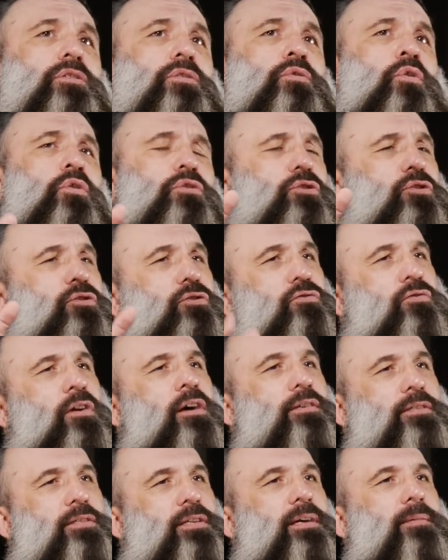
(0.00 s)
not
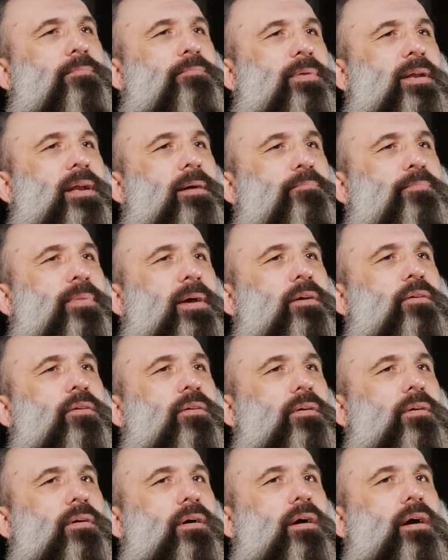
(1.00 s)
structure, but about
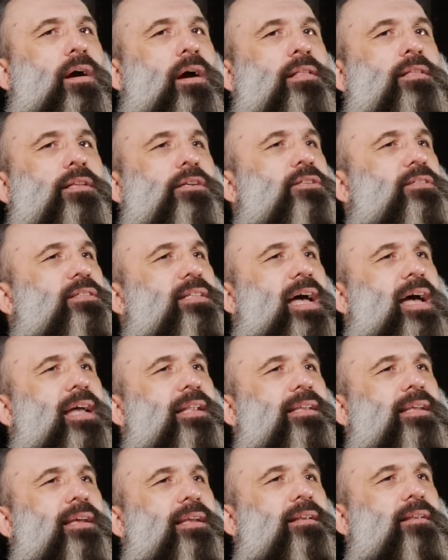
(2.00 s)

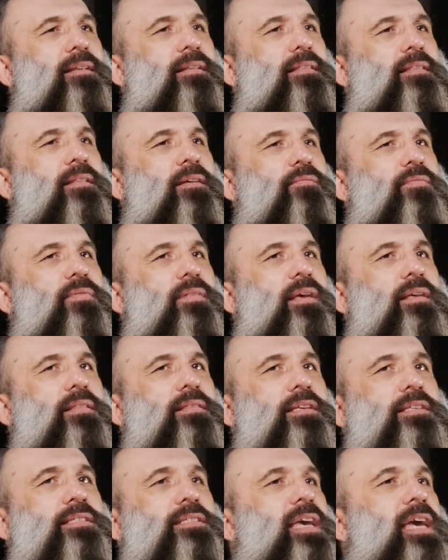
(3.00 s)
understanding
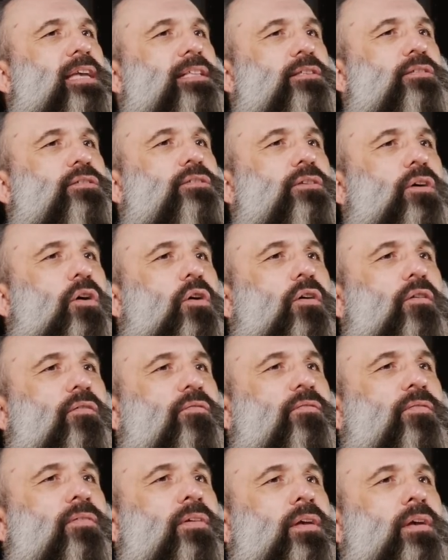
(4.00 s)
the sense
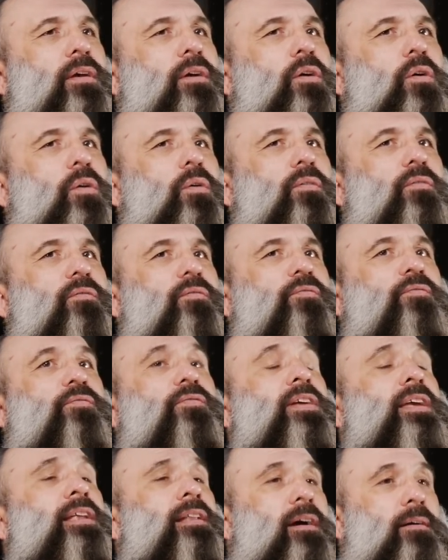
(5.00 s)
of
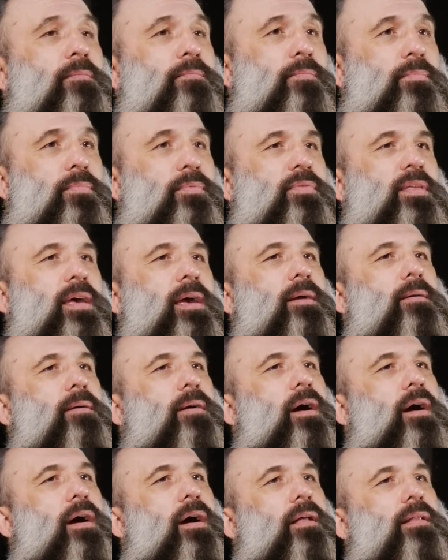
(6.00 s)
freedom that
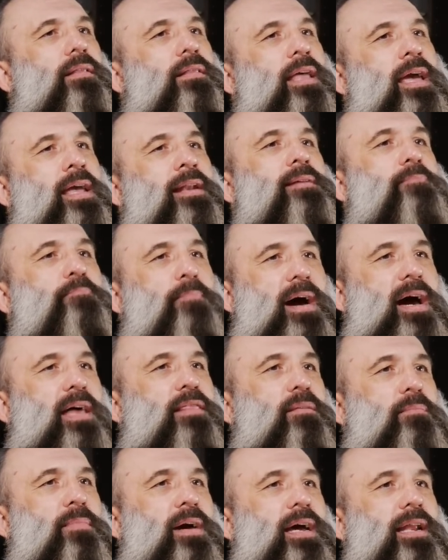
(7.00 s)
learning
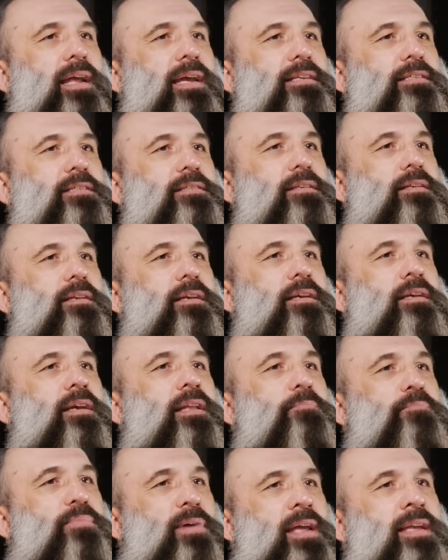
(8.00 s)
mathematics
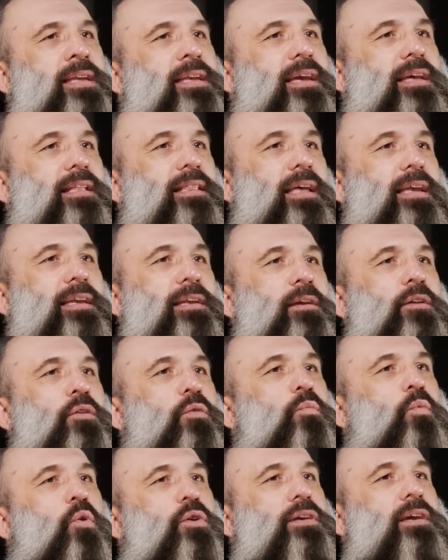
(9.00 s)
can bring you. Like, you know,
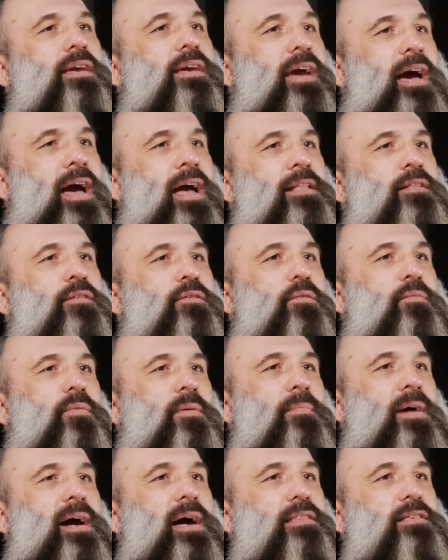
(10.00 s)
what you can do
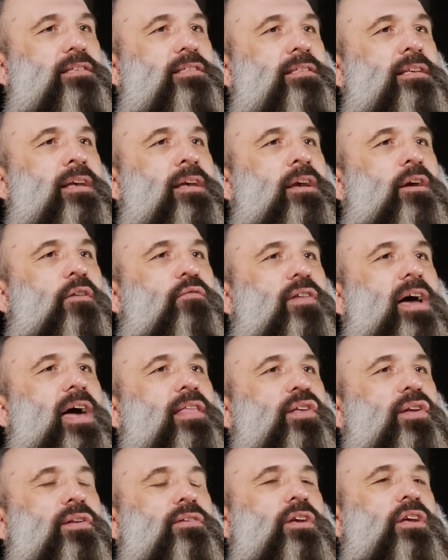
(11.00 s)
with maths,
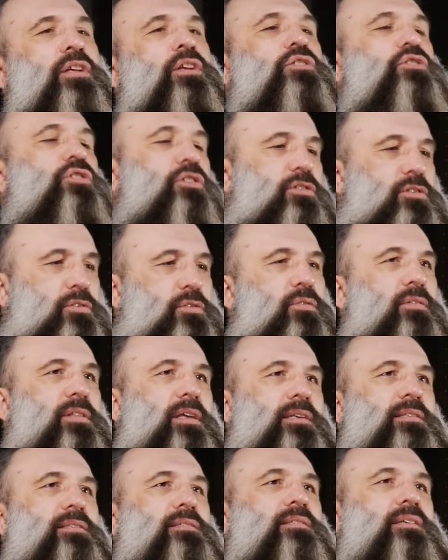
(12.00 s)
rather than you just do
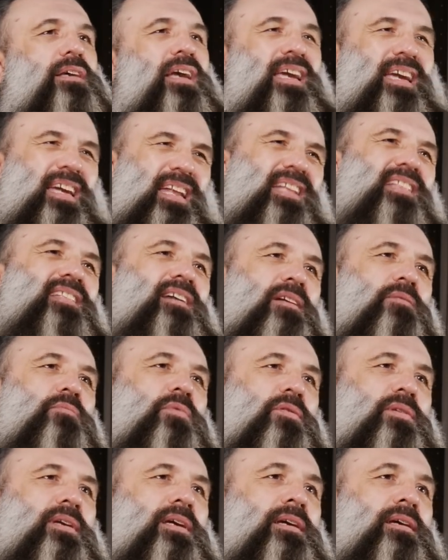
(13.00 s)
this and get it done,
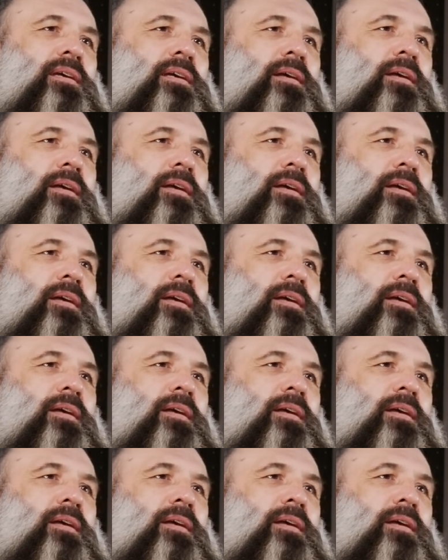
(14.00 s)
will you?